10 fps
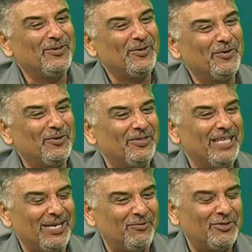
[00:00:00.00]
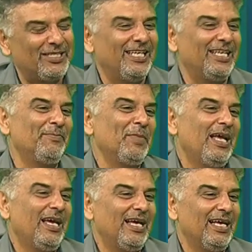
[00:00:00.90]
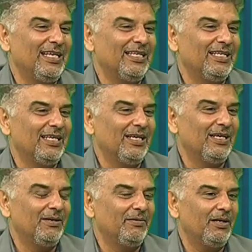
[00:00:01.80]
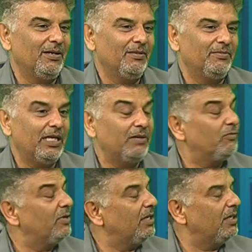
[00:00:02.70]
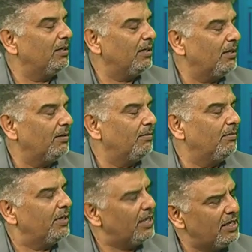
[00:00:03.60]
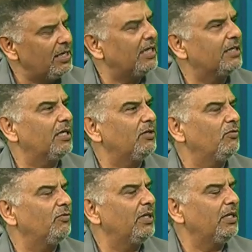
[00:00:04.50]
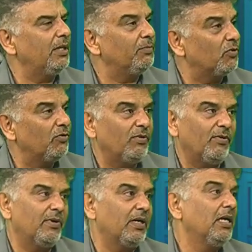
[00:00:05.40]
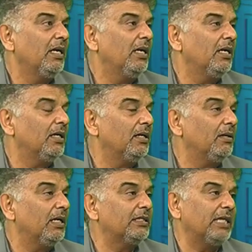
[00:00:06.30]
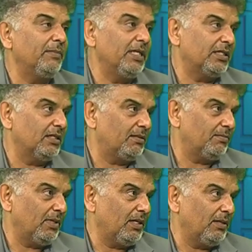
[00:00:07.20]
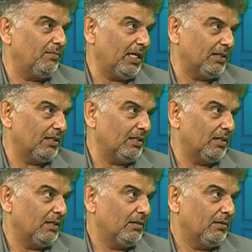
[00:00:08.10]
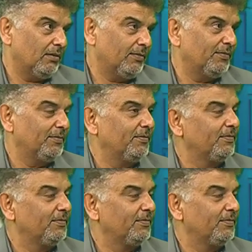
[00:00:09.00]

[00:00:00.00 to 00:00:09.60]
so that was there. And uh, uh, then we uh, really, I tell you, we improved our uh, examinations uh, method. Alhamdulillah. And, and sir,